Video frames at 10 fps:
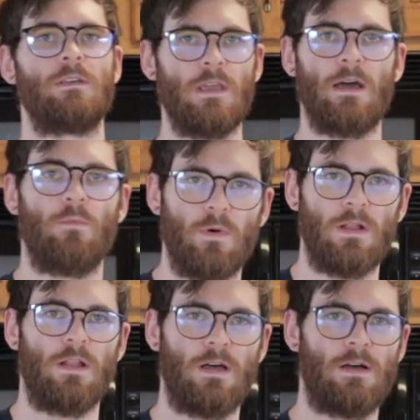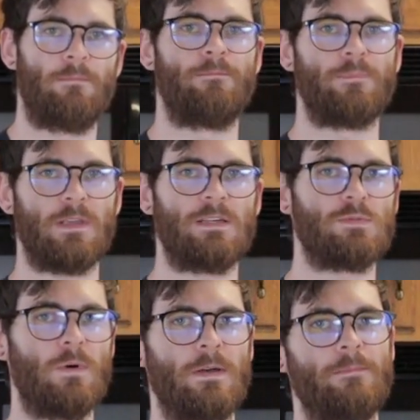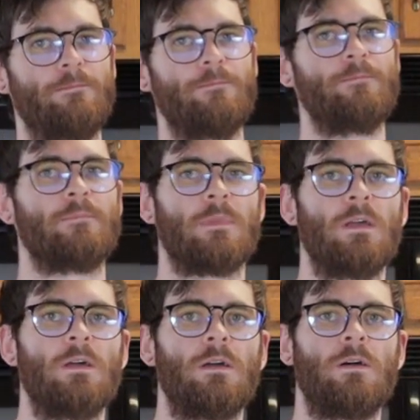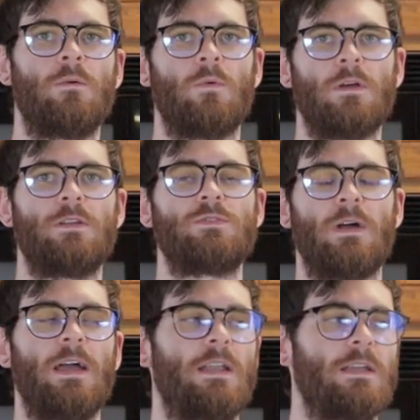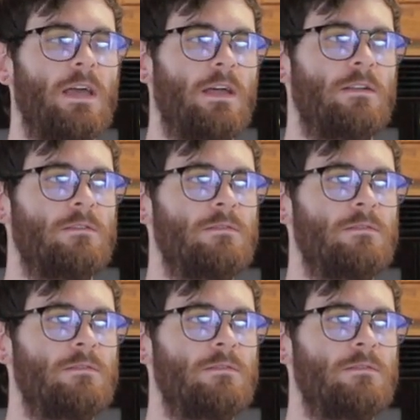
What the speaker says: Yeah, well, guess what? We're gonna try it again.